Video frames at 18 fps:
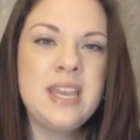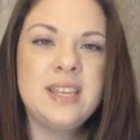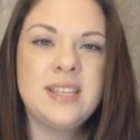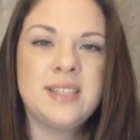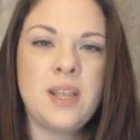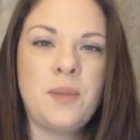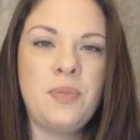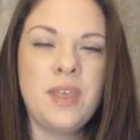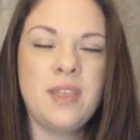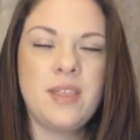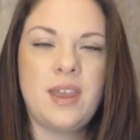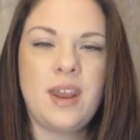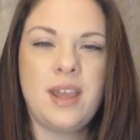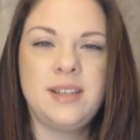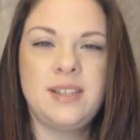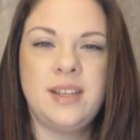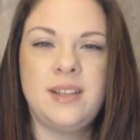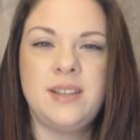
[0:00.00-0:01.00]
Something that
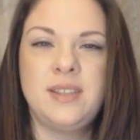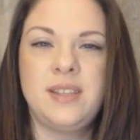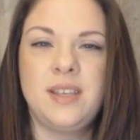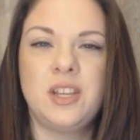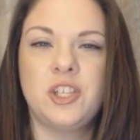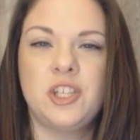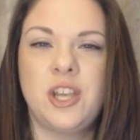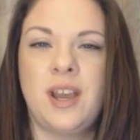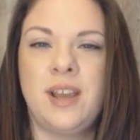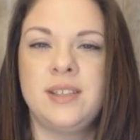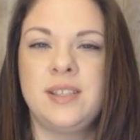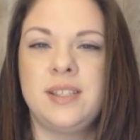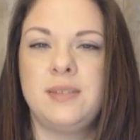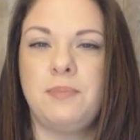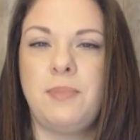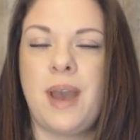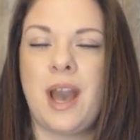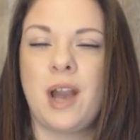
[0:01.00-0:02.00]
I did
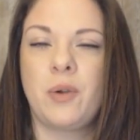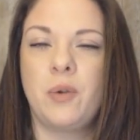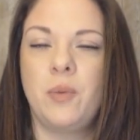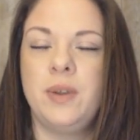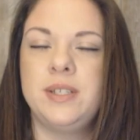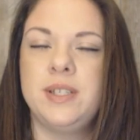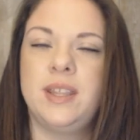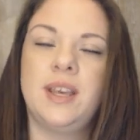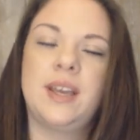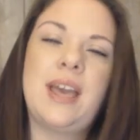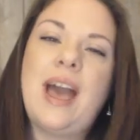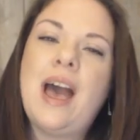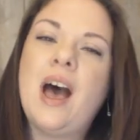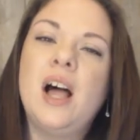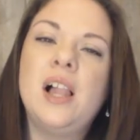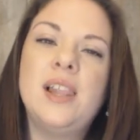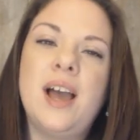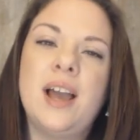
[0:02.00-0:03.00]
suggest back when we did the
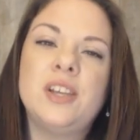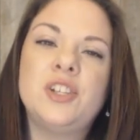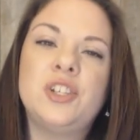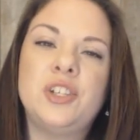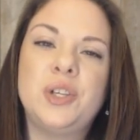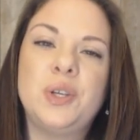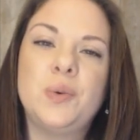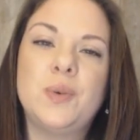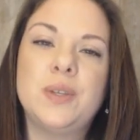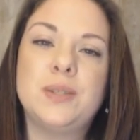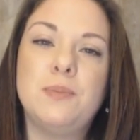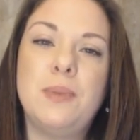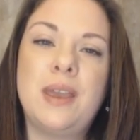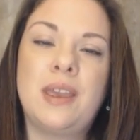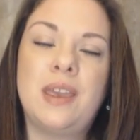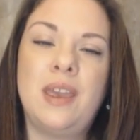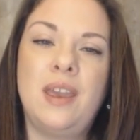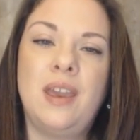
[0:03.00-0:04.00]
cowl last year was
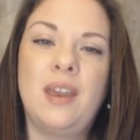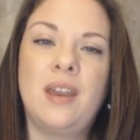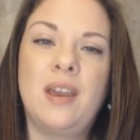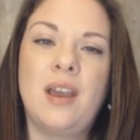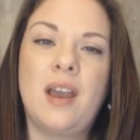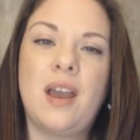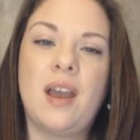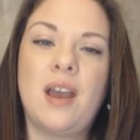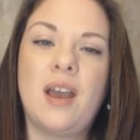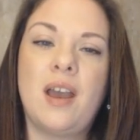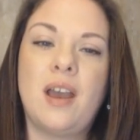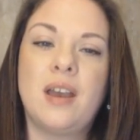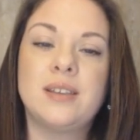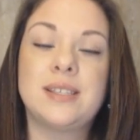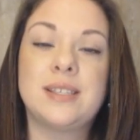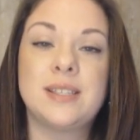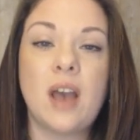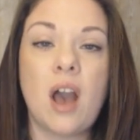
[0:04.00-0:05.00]
making
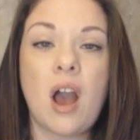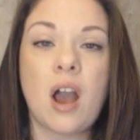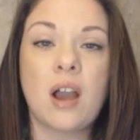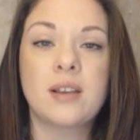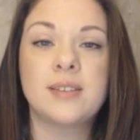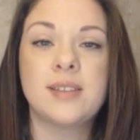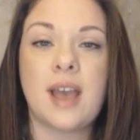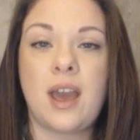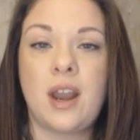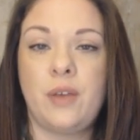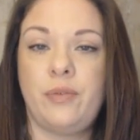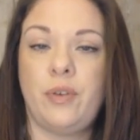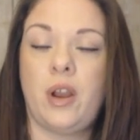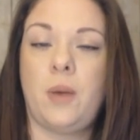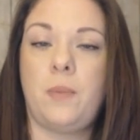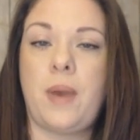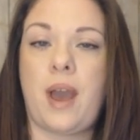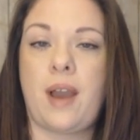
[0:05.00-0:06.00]
socks out of
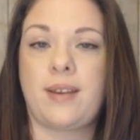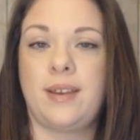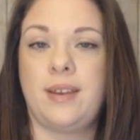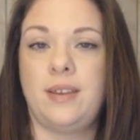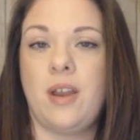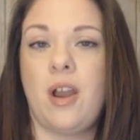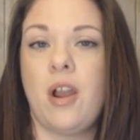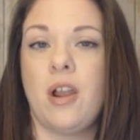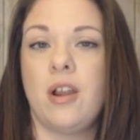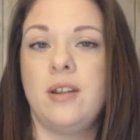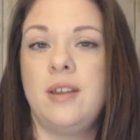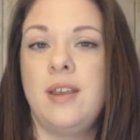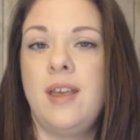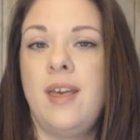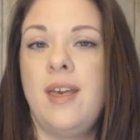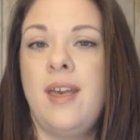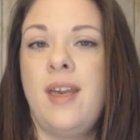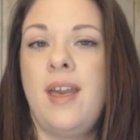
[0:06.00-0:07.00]
your alpaca yarn.
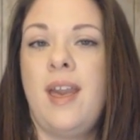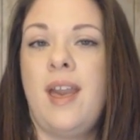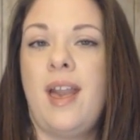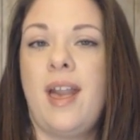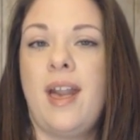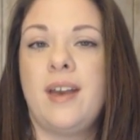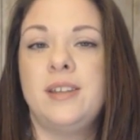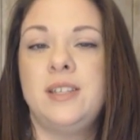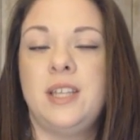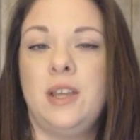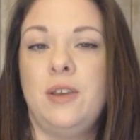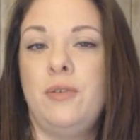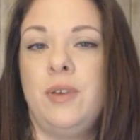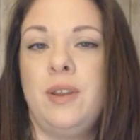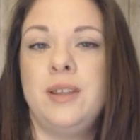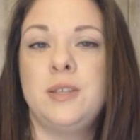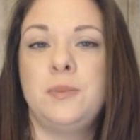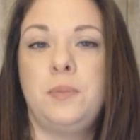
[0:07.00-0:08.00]
And if
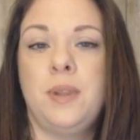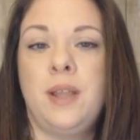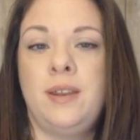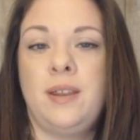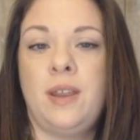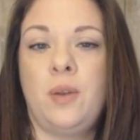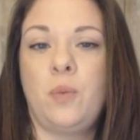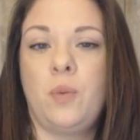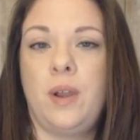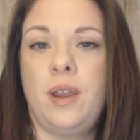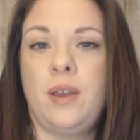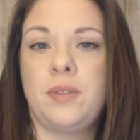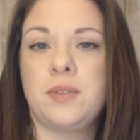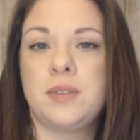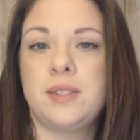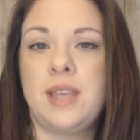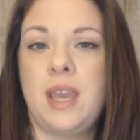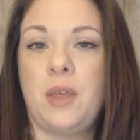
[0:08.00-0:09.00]
it is blended
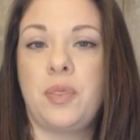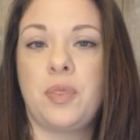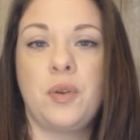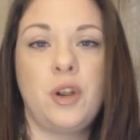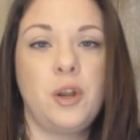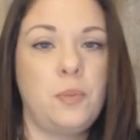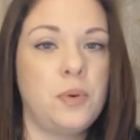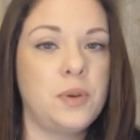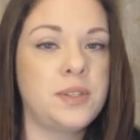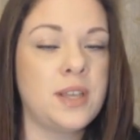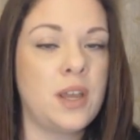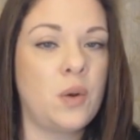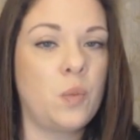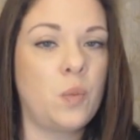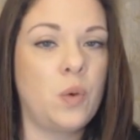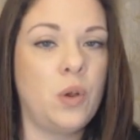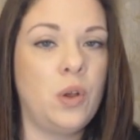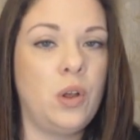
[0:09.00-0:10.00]
with, say,
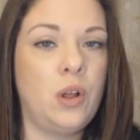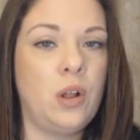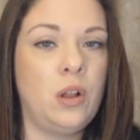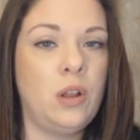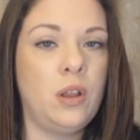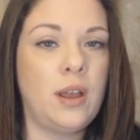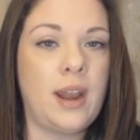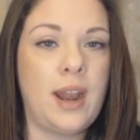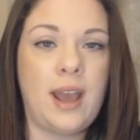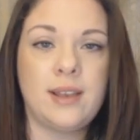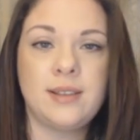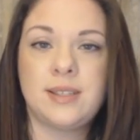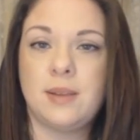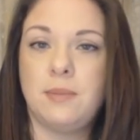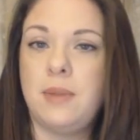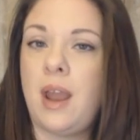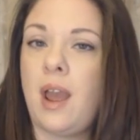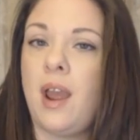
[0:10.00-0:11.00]
30% wool and has
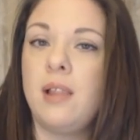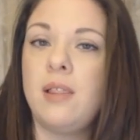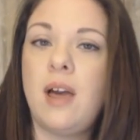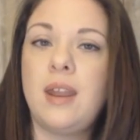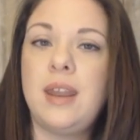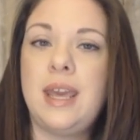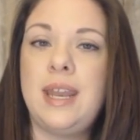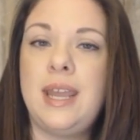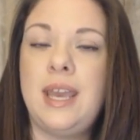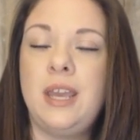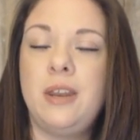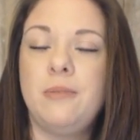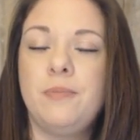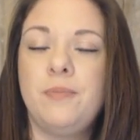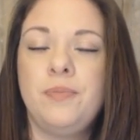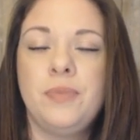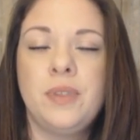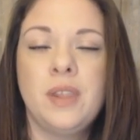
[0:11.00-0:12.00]
some nylon in it,